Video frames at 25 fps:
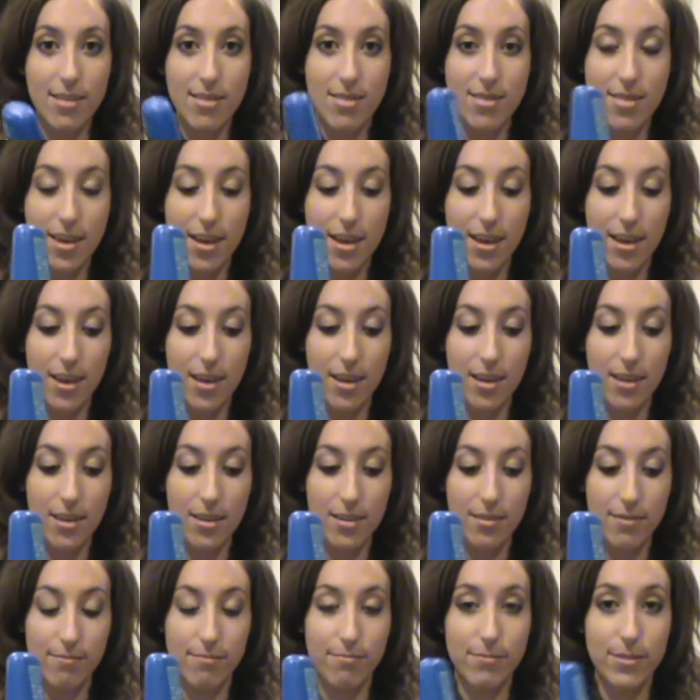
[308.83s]

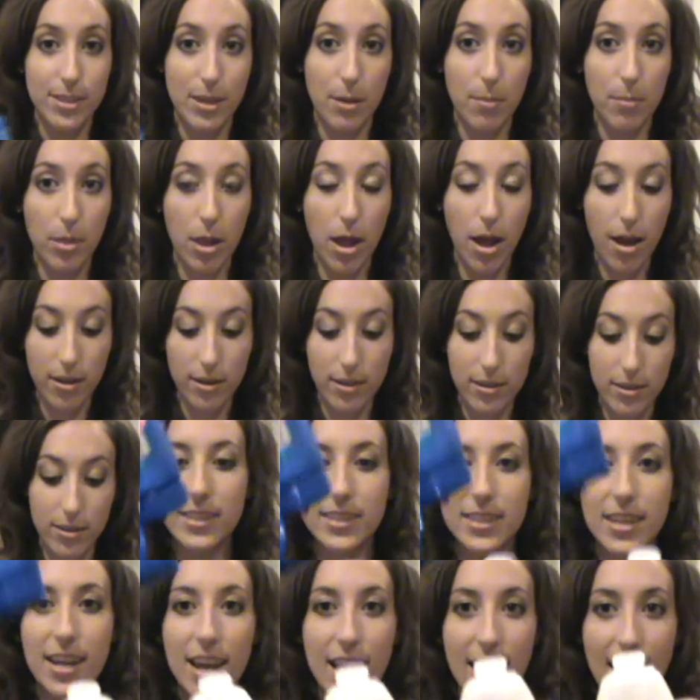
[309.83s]
the sunblock
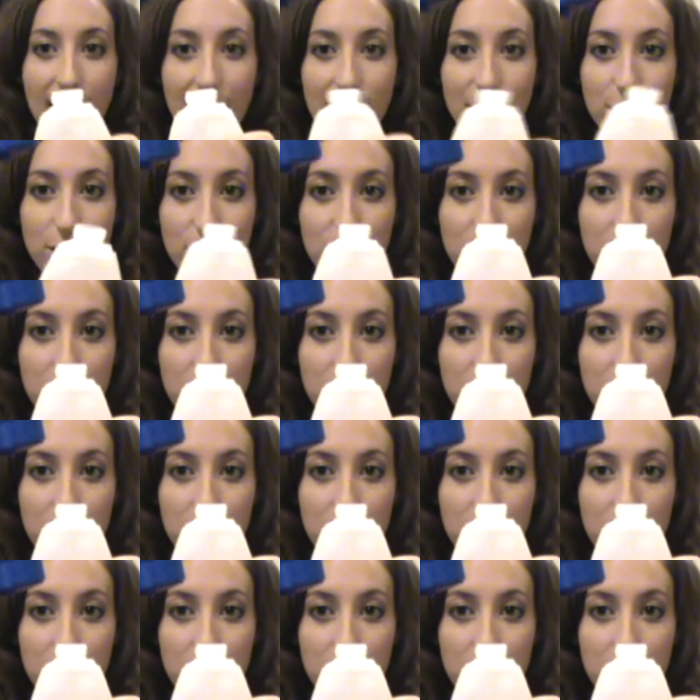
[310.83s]
and you